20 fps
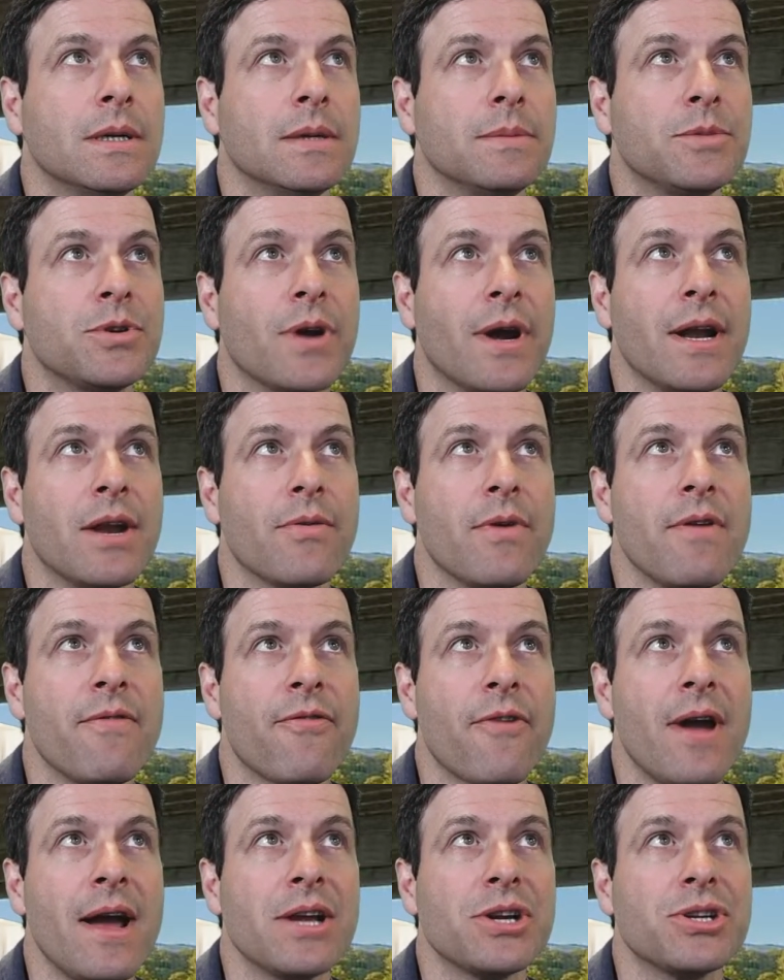Trying to
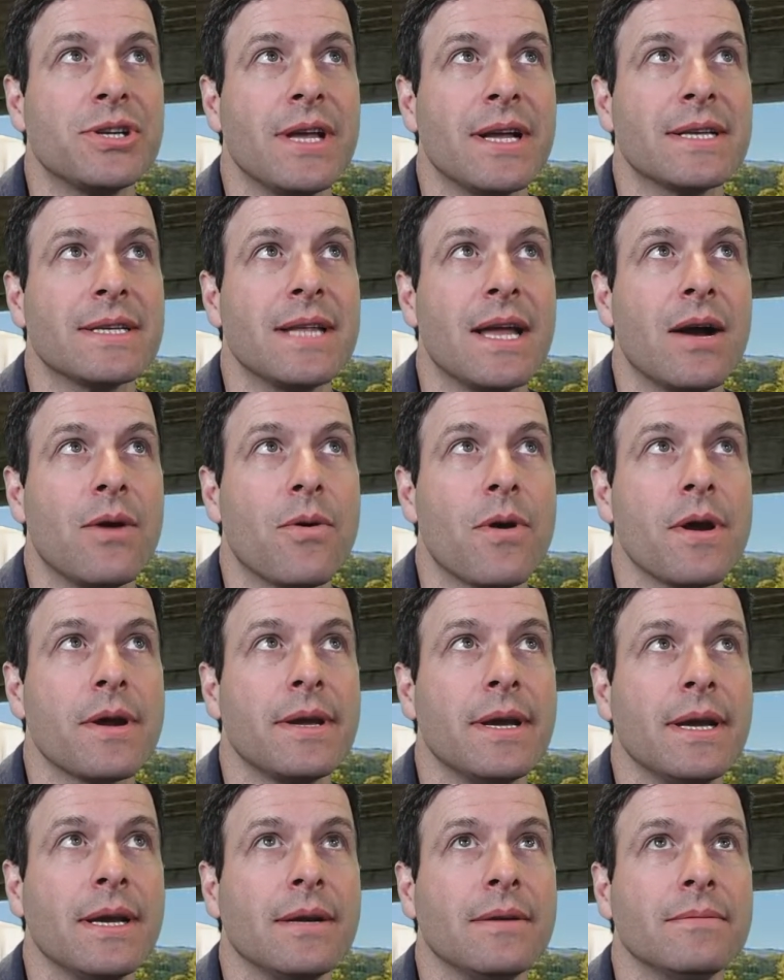refresh, that's not
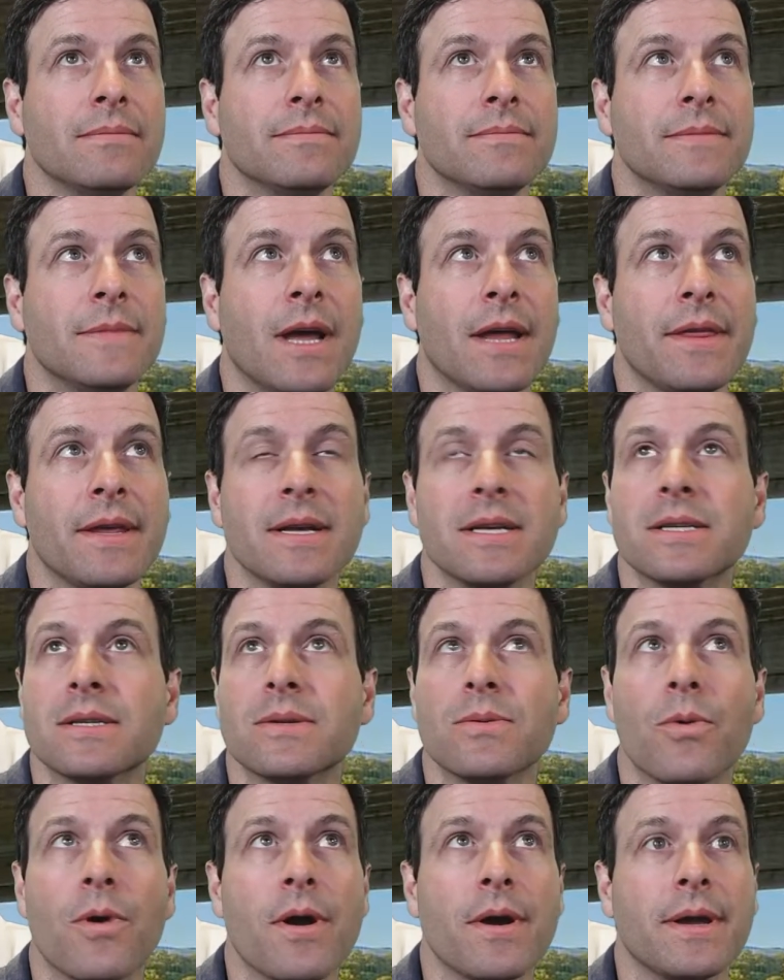working.
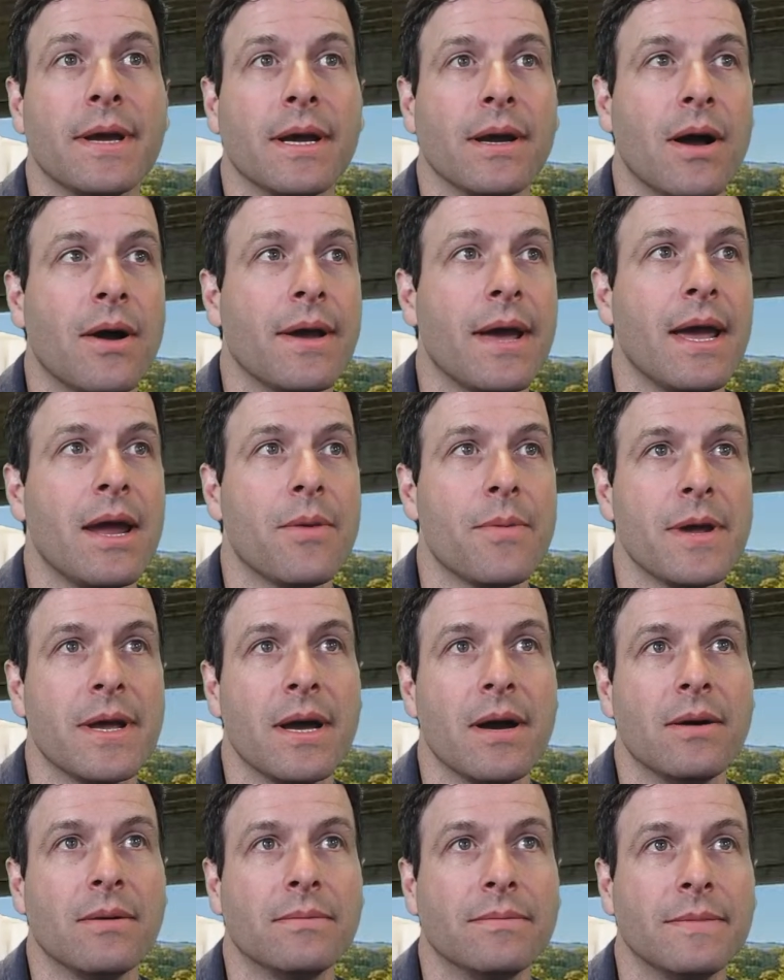Nothing's working. Okay, here we
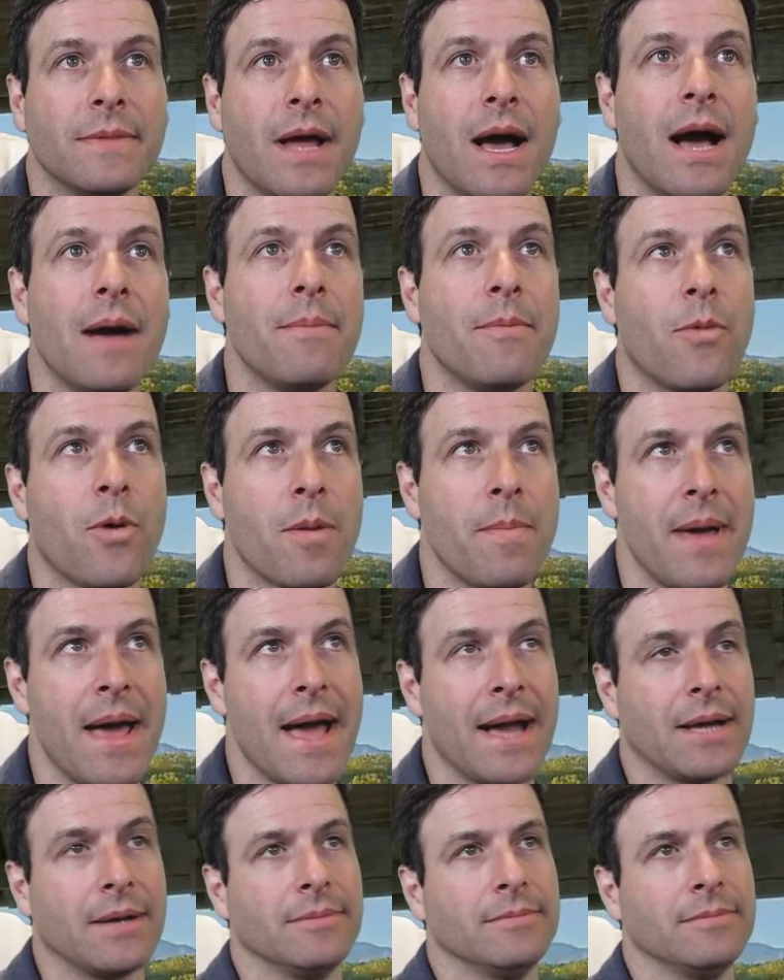go. We're back.